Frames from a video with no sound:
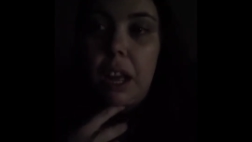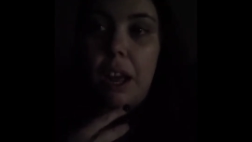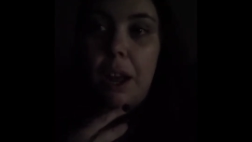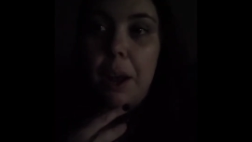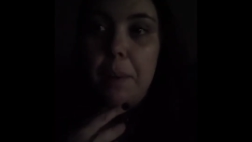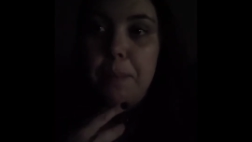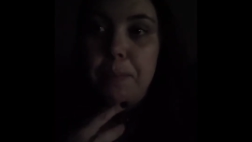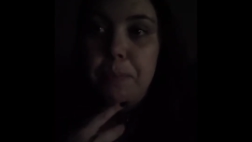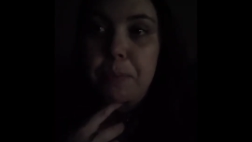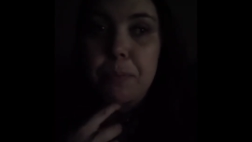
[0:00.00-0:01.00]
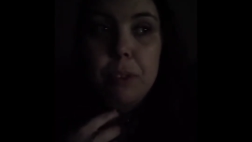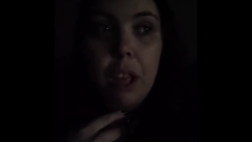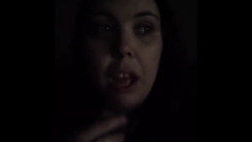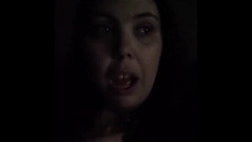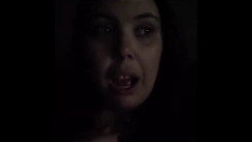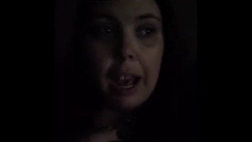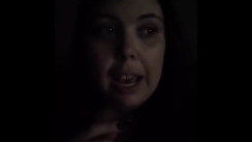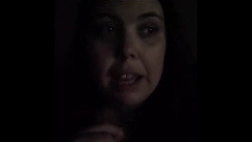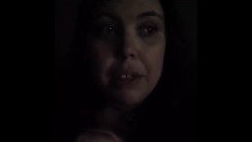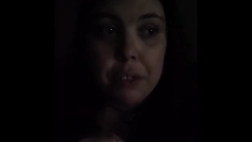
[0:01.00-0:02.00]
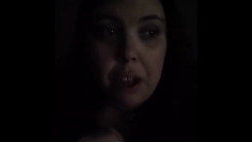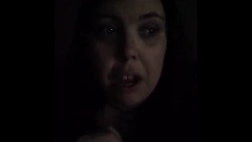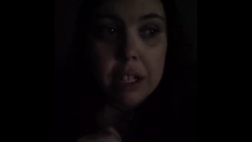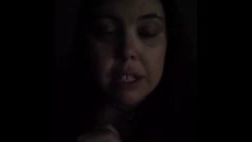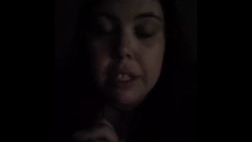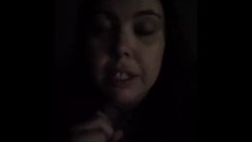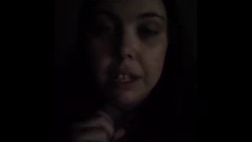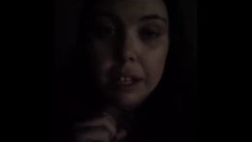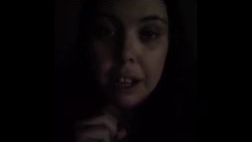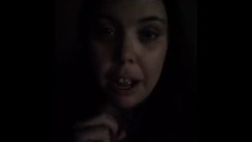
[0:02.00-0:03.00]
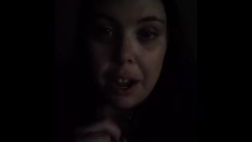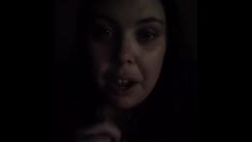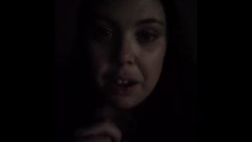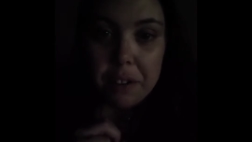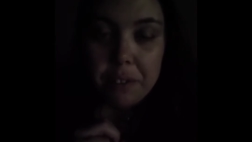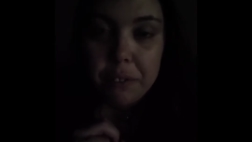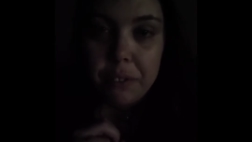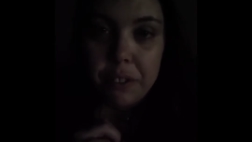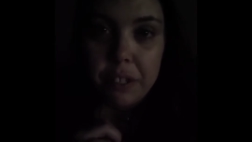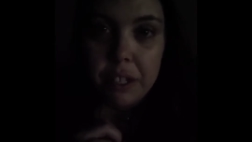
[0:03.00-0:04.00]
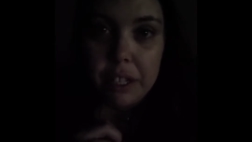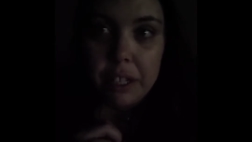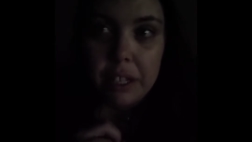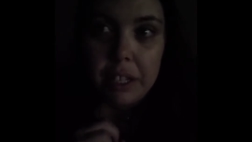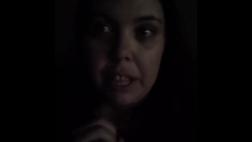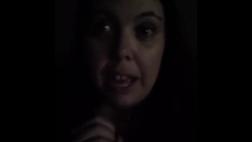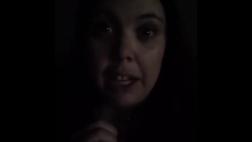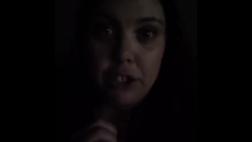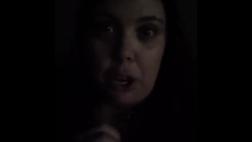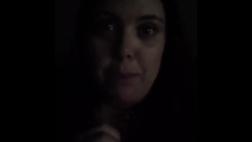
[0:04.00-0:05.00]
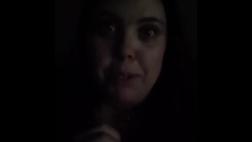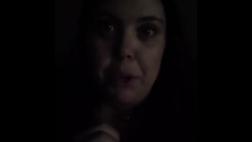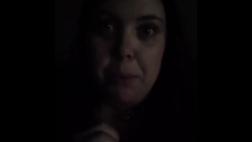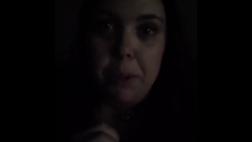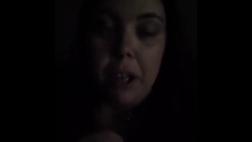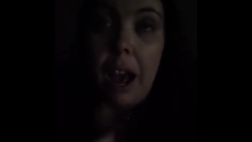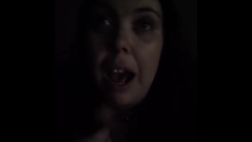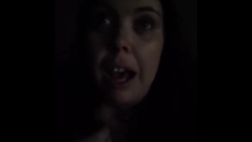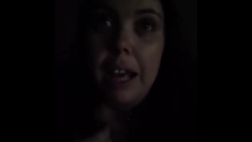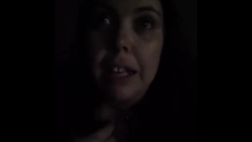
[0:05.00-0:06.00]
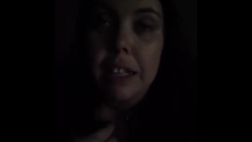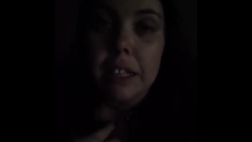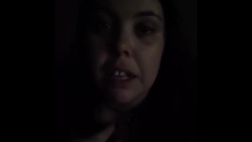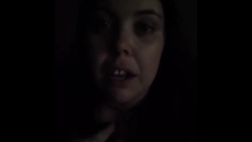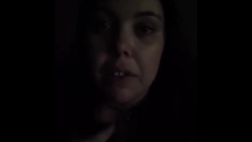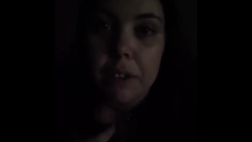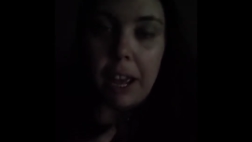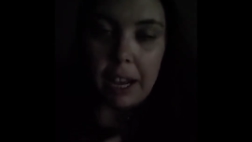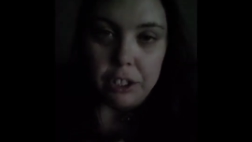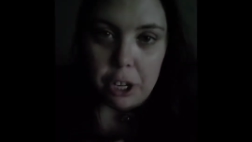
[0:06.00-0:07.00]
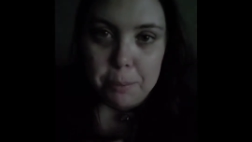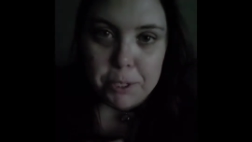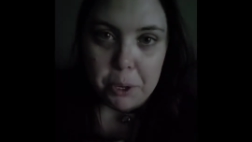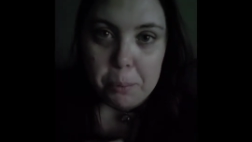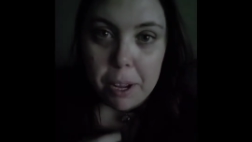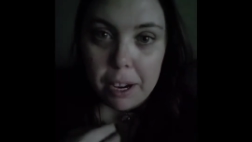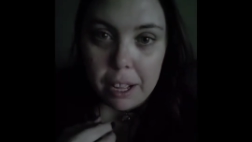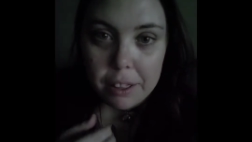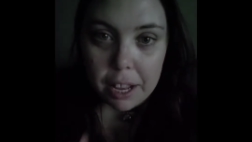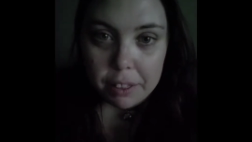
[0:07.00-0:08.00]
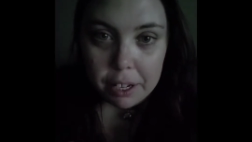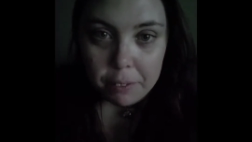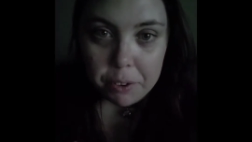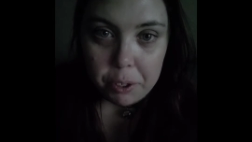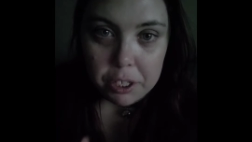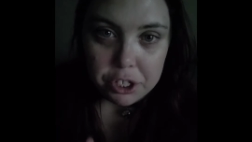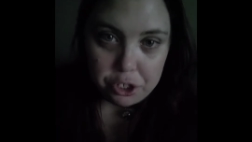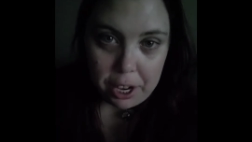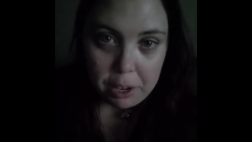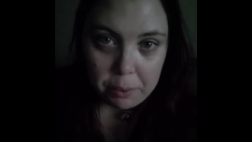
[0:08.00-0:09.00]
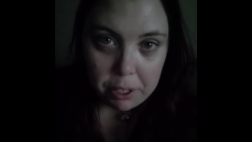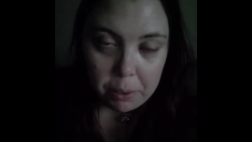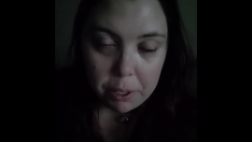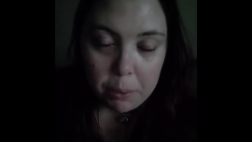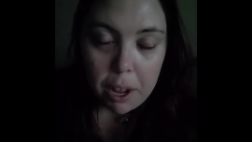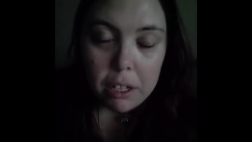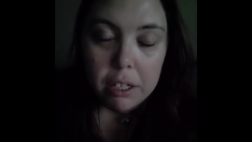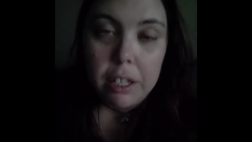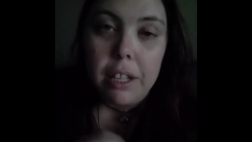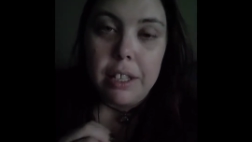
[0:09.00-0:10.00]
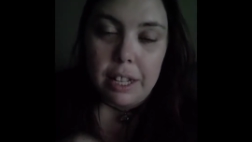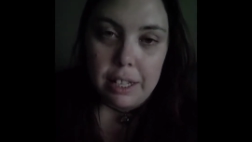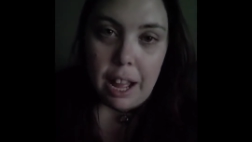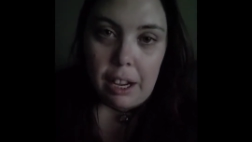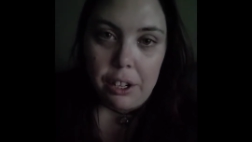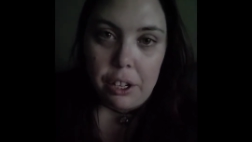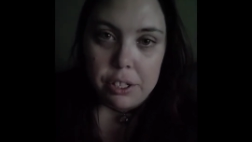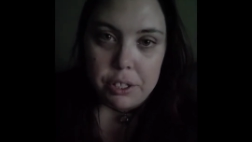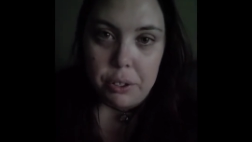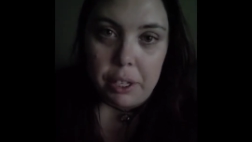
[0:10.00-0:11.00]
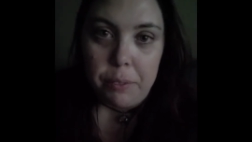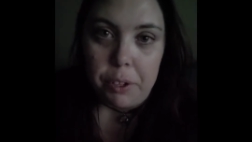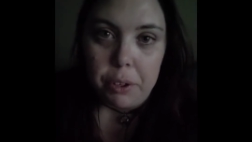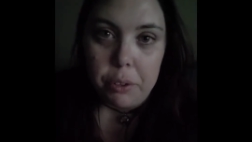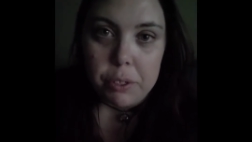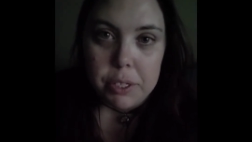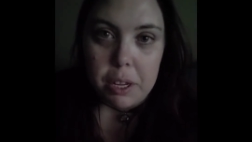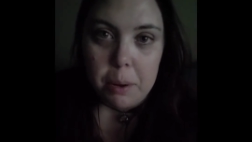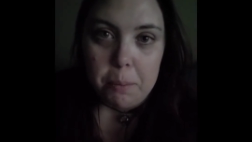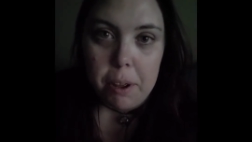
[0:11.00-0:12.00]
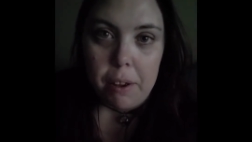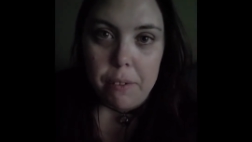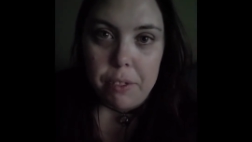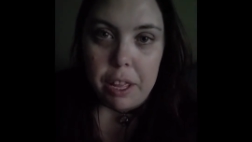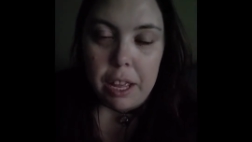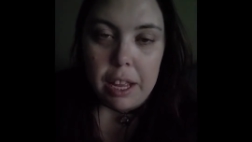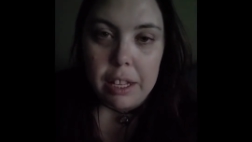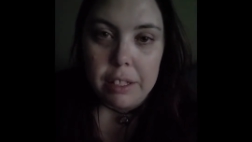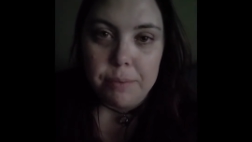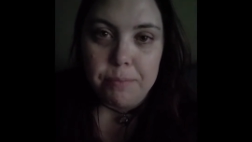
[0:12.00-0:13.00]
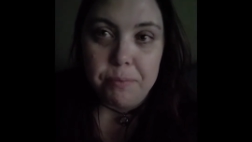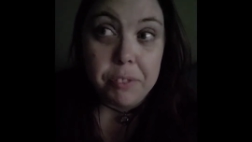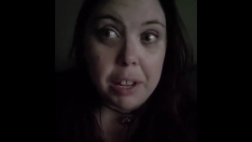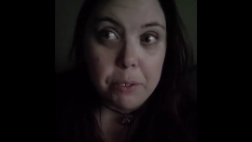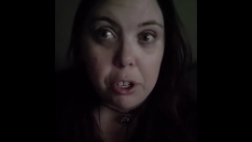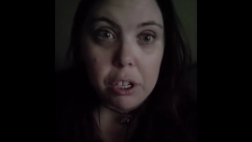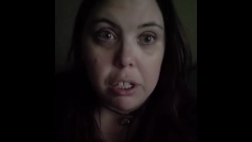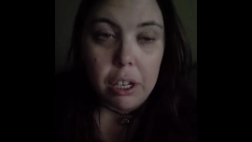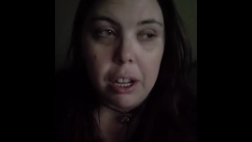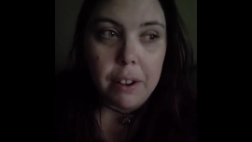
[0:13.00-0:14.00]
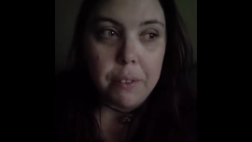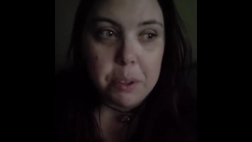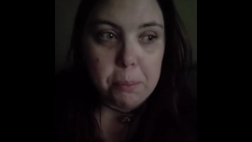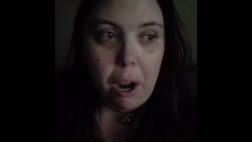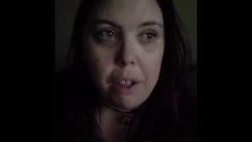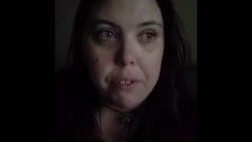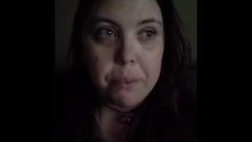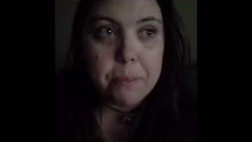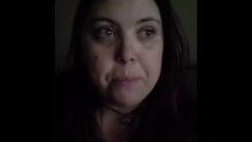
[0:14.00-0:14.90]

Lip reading: I thought of egg drop soup. I love egg drop soup, and I think that if you can strain it really well, then that could also give you some of the flavor of the broth.